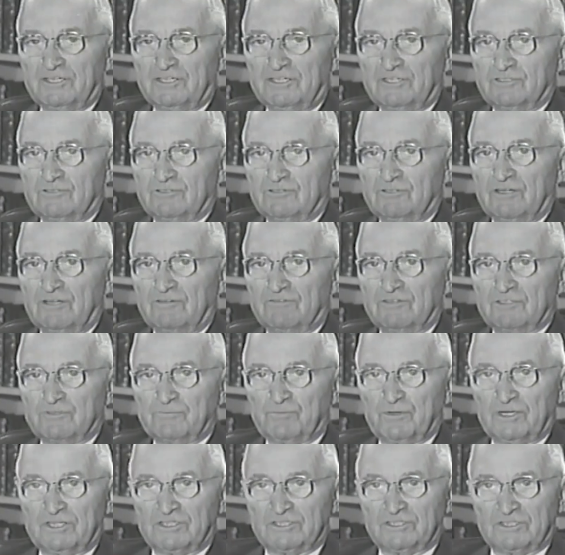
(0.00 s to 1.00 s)
after he wrote a
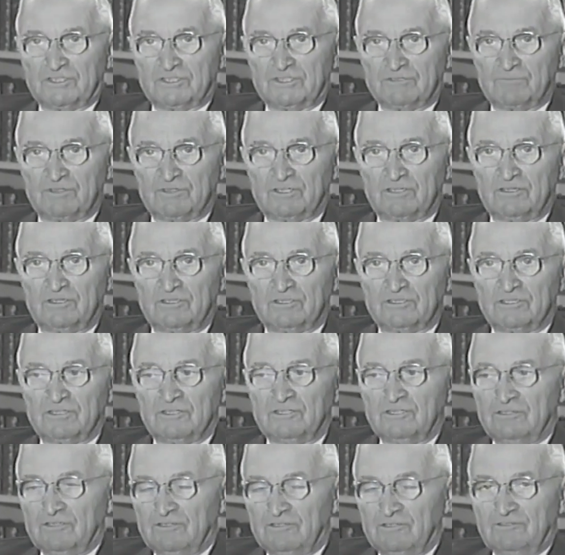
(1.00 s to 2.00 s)
letter to President Truman
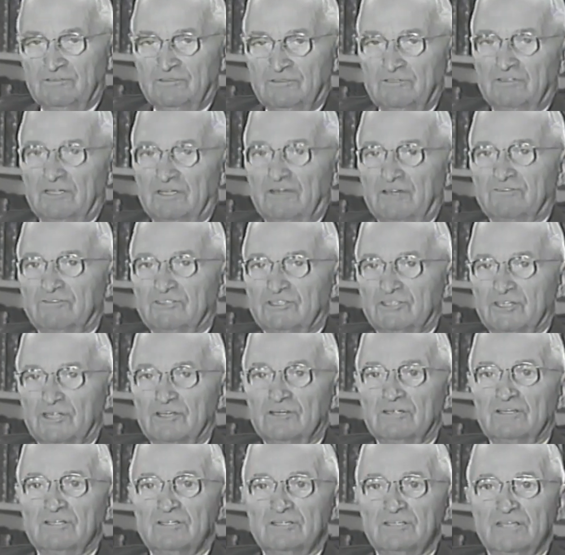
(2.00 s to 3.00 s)
declaring himself a
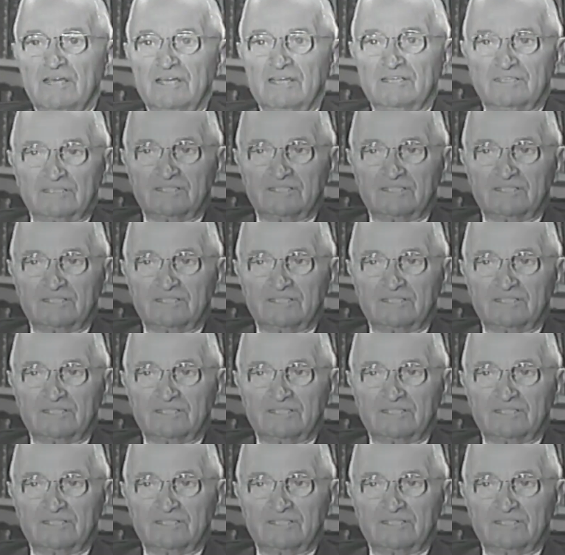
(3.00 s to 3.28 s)
communist.